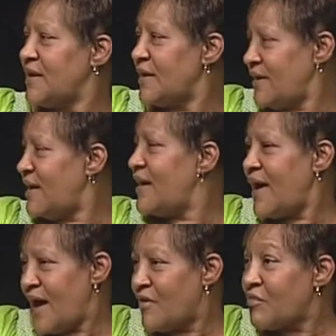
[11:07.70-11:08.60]
that
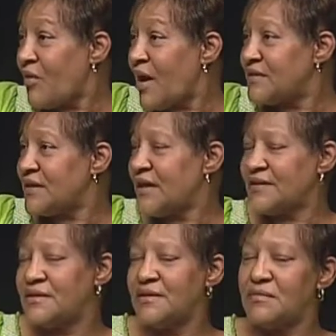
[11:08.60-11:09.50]
have
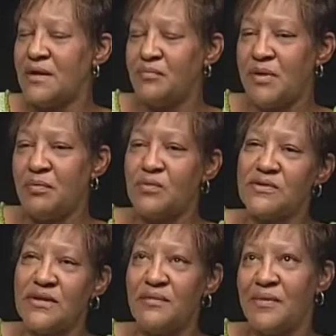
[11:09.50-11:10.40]
projects and, and
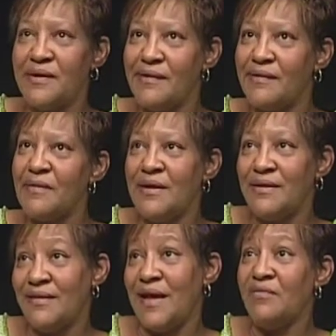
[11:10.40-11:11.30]
people say, well,
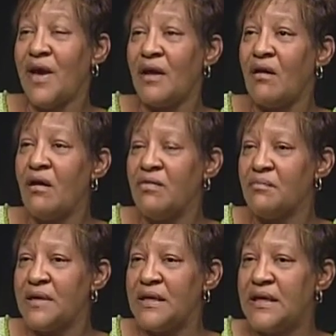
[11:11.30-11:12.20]
they've got all
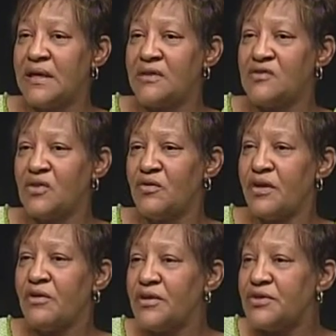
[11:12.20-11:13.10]
the money and so
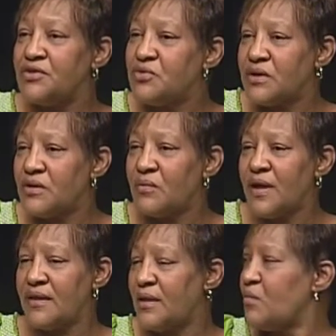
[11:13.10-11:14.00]
they're going to do it the
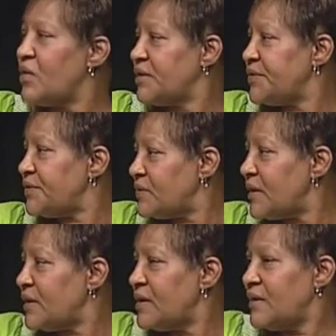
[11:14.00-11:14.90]
way they want to do
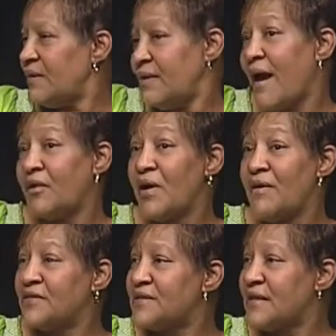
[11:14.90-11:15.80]
it. And I don't
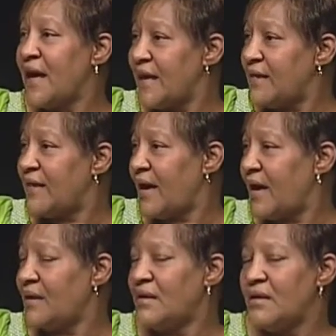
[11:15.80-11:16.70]
have a say in
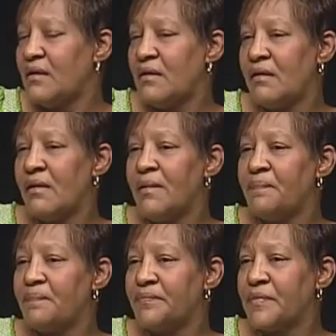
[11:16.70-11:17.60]
that.
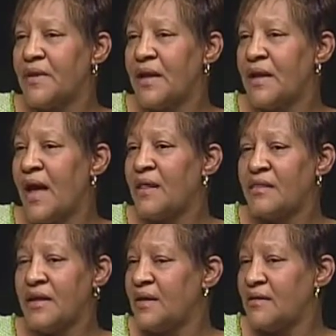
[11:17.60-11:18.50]
Um, and I
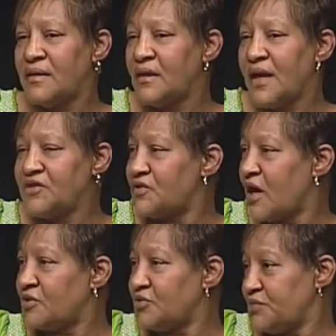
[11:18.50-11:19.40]
think that that's
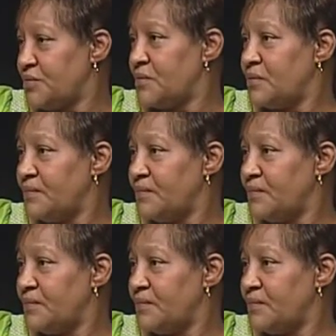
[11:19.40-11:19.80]
not true.